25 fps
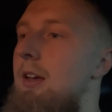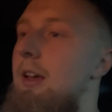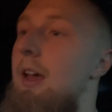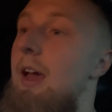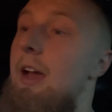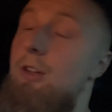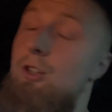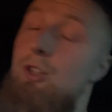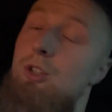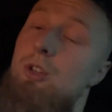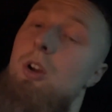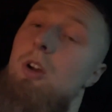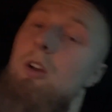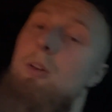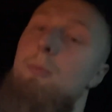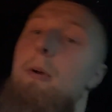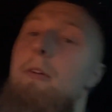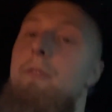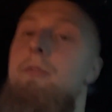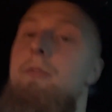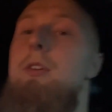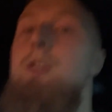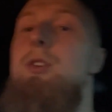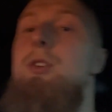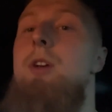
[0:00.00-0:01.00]
Actually, talking
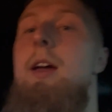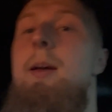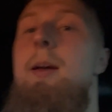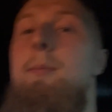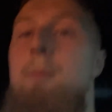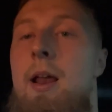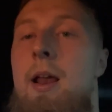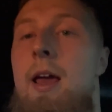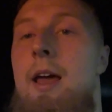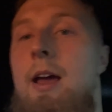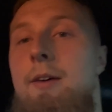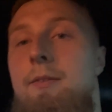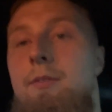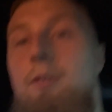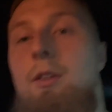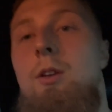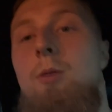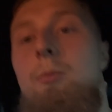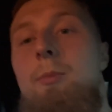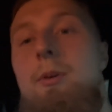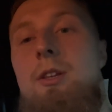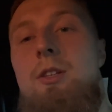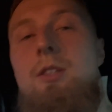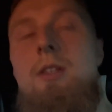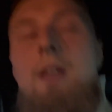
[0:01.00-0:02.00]
about fish, I am gonna have a little
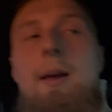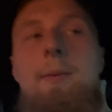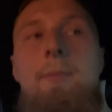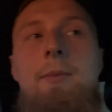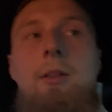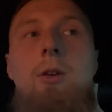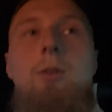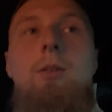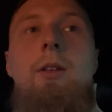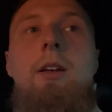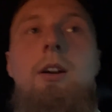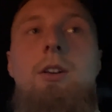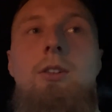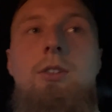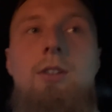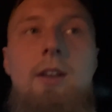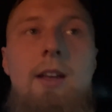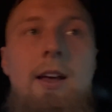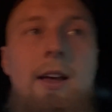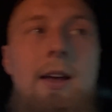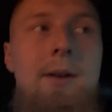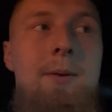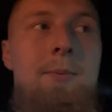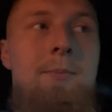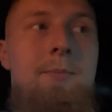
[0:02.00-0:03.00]
bit of salmon though later
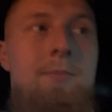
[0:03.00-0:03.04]
today,